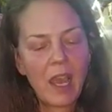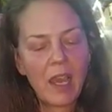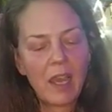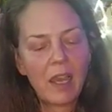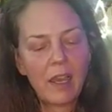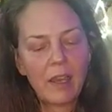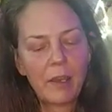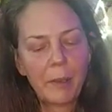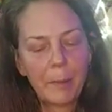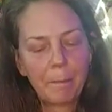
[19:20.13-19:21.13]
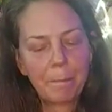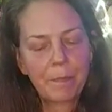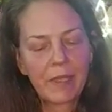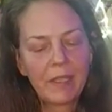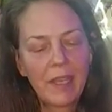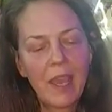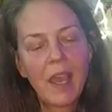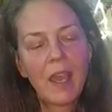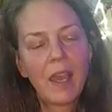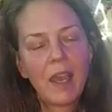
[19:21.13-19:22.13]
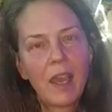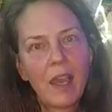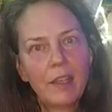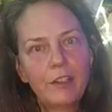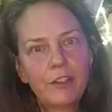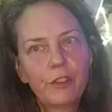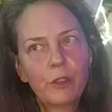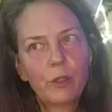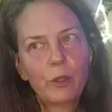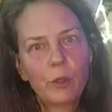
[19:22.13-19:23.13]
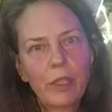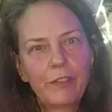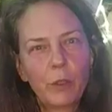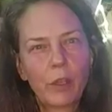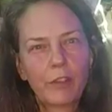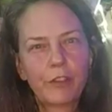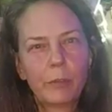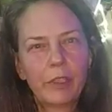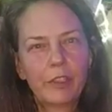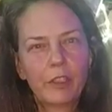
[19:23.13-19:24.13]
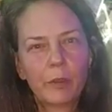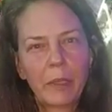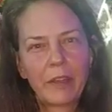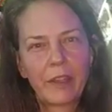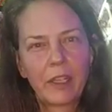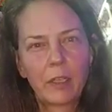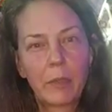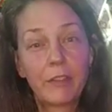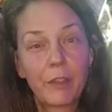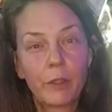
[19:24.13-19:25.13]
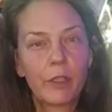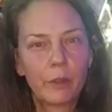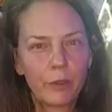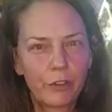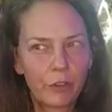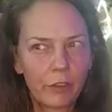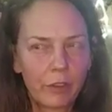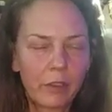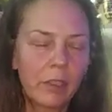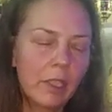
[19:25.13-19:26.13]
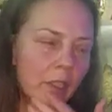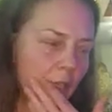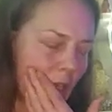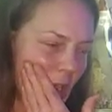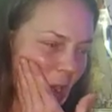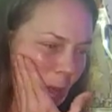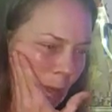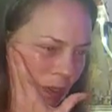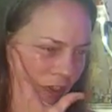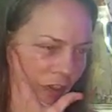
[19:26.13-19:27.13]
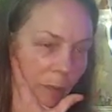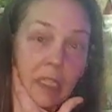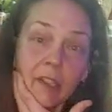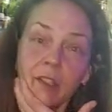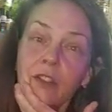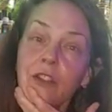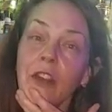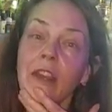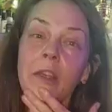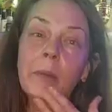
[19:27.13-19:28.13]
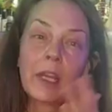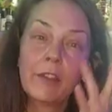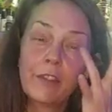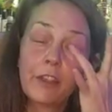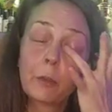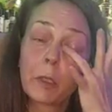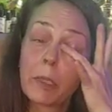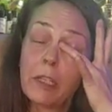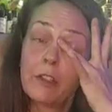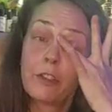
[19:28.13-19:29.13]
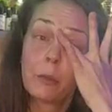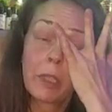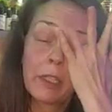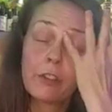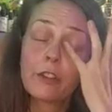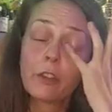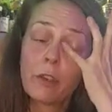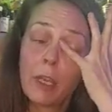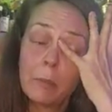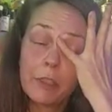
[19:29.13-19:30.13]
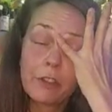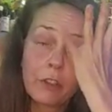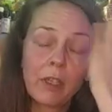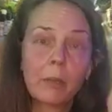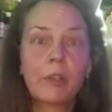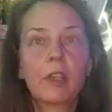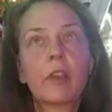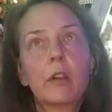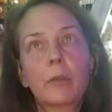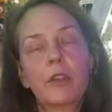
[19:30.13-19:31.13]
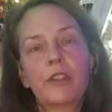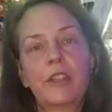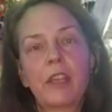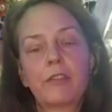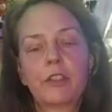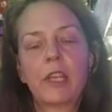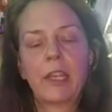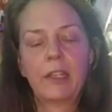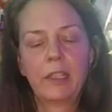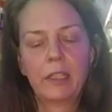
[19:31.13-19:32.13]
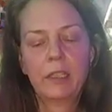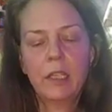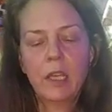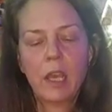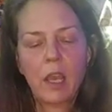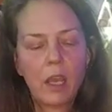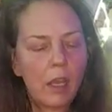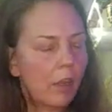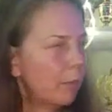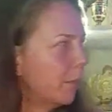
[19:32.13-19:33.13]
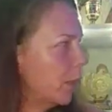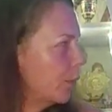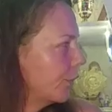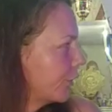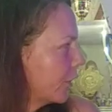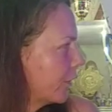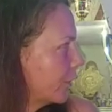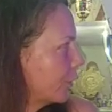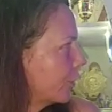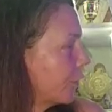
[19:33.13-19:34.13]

Yeah, I do, if you are familiar with any of my photos or... artwork, please check my Facebook pages or my Instagram, instagram.com, Christie Aphrodite. Most of those